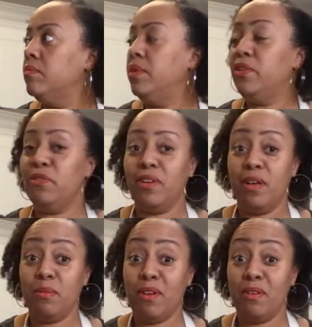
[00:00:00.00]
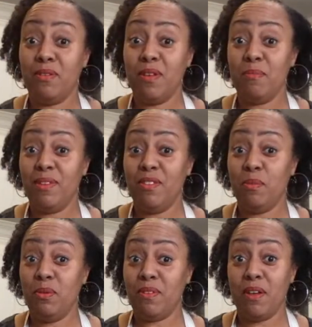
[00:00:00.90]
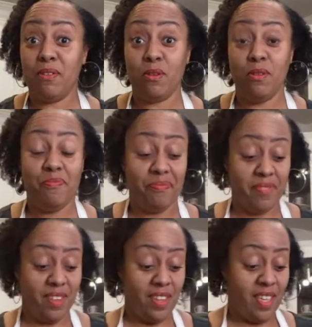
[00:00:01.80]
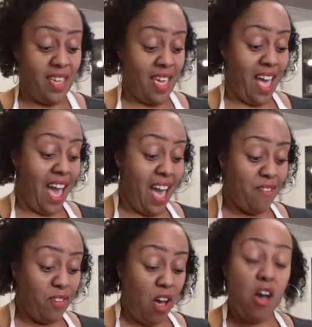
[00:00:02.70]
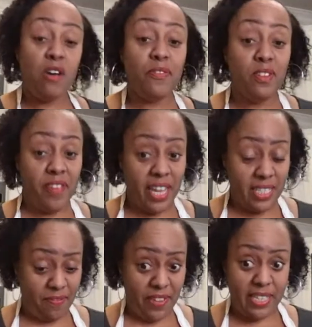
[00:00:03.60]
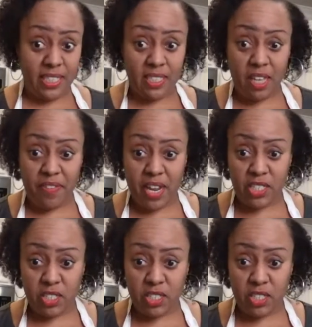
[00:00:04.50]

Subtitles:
measuring cups also. I mean, spoons also. I have a haul full of fancy stuff that